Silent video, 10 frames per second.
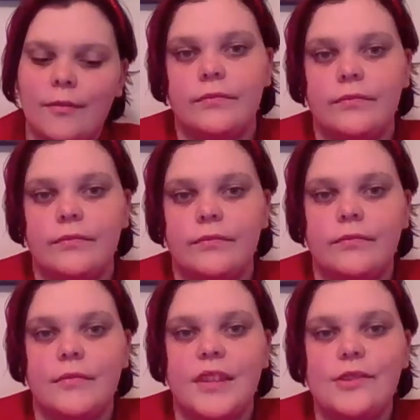This
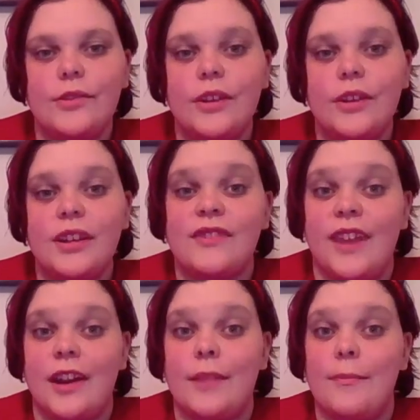story is very
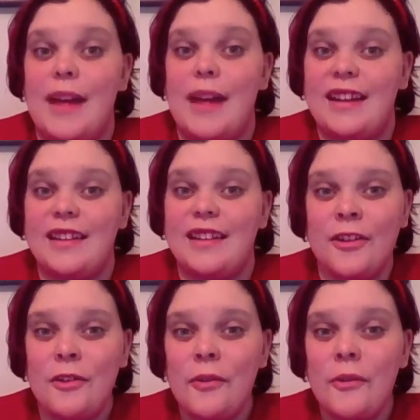meta though,
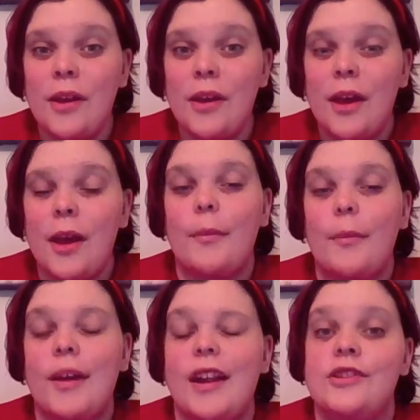but I
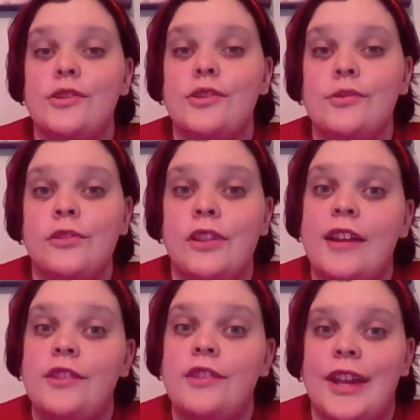do
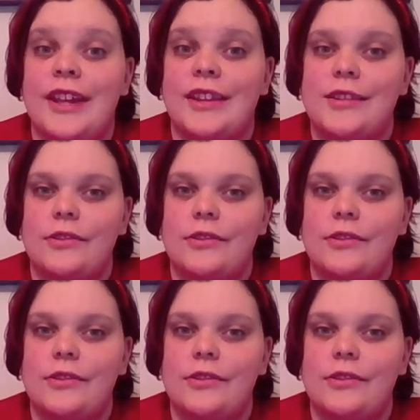like this story.